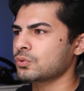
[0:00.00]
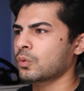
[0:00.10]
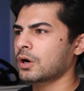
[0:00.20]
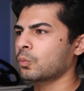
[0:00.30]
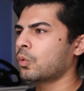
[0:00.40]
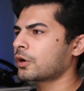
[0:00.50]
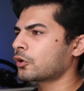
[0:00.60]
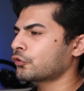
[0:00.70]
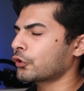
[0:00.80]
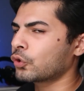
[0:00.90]
you want? What
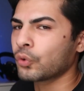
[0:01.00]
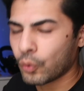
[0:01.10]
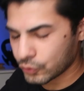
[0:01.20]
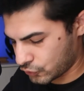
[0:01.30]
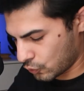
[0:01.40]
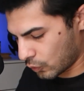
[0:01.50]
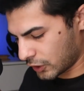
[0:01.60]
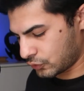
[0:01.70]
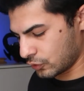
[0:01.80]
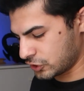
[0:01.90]
are the goals you
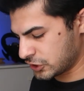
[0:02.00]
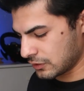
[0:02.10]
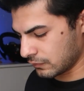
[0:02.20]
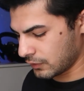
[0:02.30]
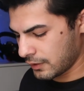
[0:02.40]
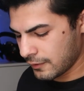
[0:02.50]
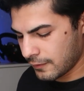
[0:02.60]
want to achieve?